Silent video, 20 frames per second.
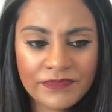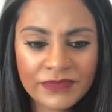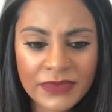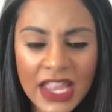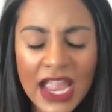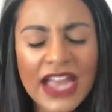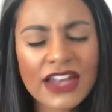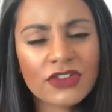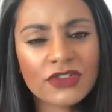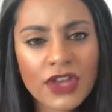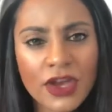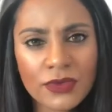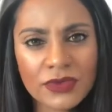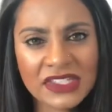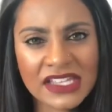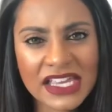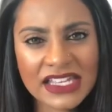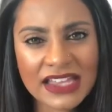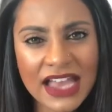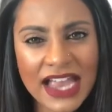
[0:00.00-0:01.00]

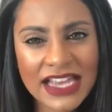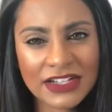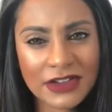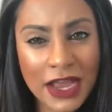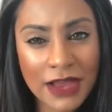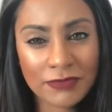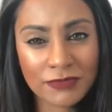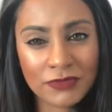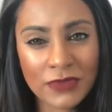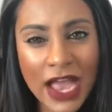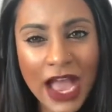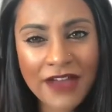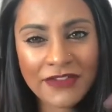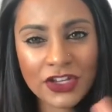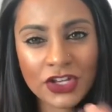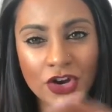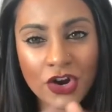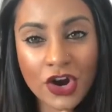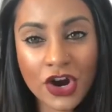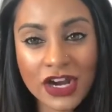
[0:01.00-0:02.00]
I'm
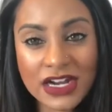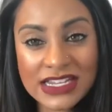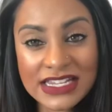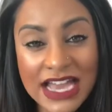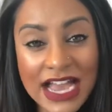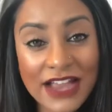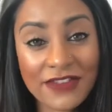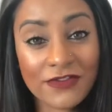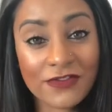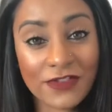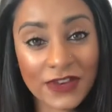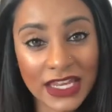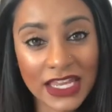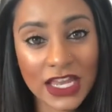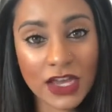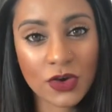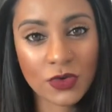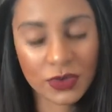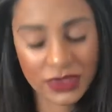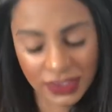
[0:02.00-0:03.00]
having a hard time fitting
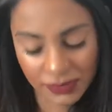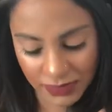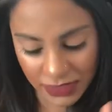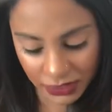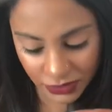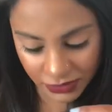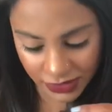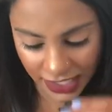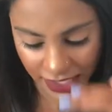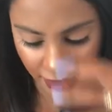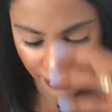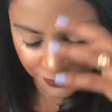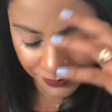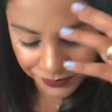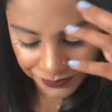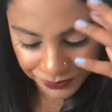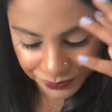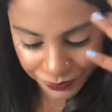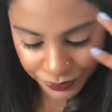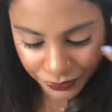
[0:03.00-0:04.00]
it with a middle name.
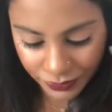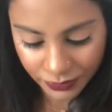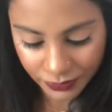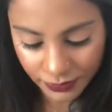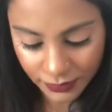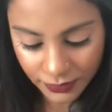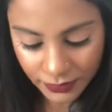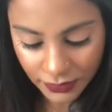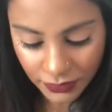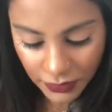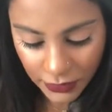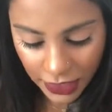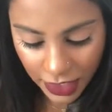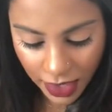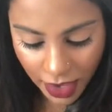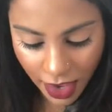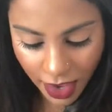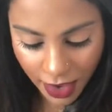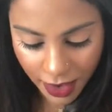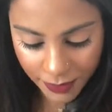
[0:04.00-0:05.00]

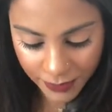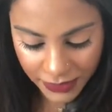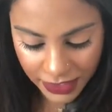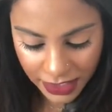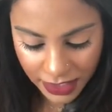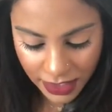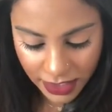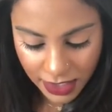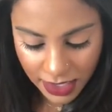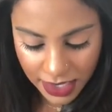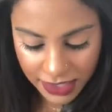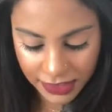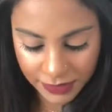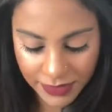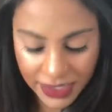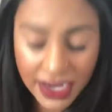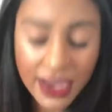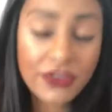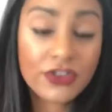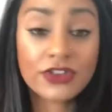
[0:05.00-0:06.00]
And then
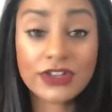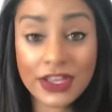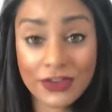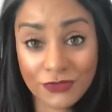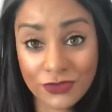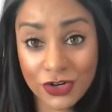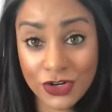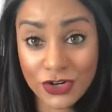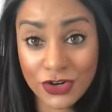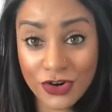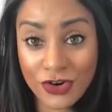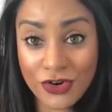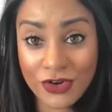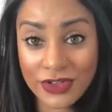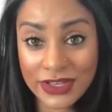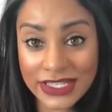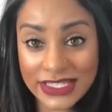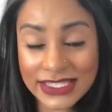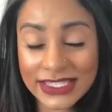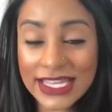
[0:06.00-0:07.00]
my other name for a girl
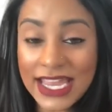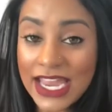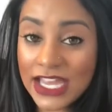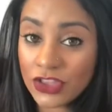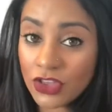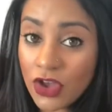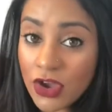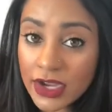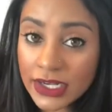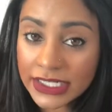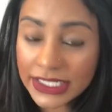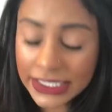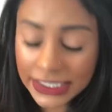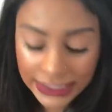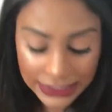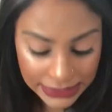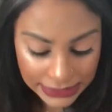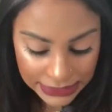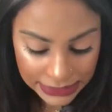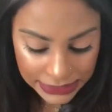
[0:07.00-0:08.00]
is
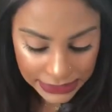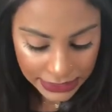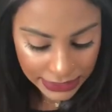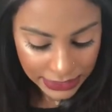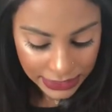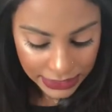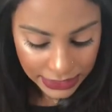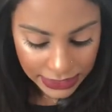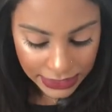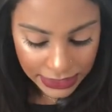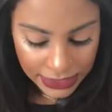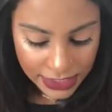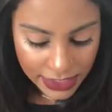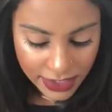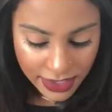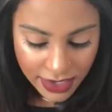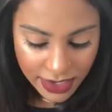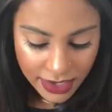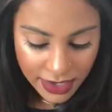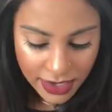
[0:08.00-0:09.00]
Kalani.
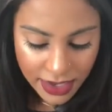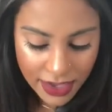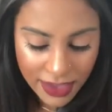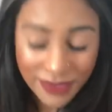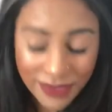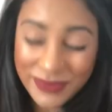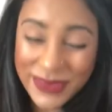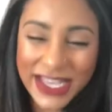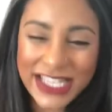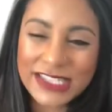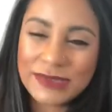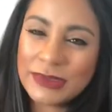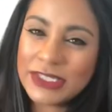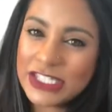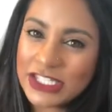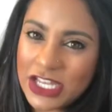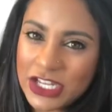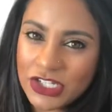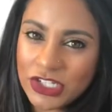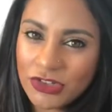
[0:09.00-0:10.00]
My husband's
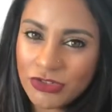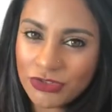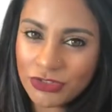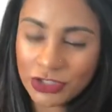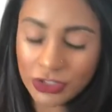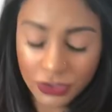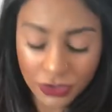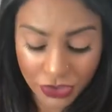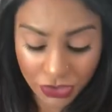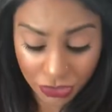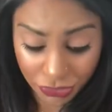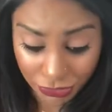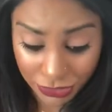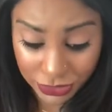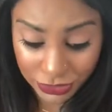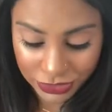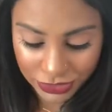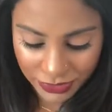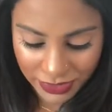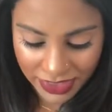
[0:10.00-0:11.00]
not too
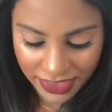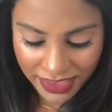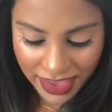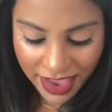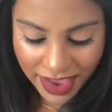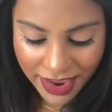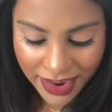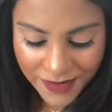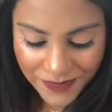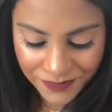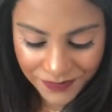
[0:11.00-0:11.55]
thrilled with that.